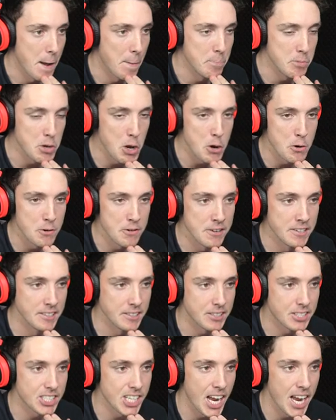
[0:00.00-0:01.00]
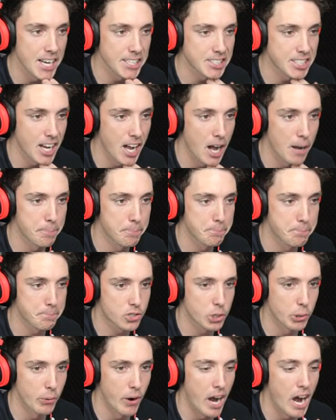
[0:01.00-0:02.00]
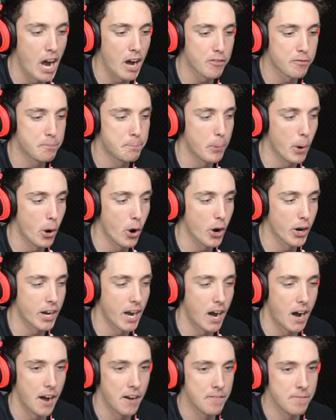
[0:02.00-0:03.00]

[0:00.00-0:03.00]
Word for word: A mutant Santa giraffe burger.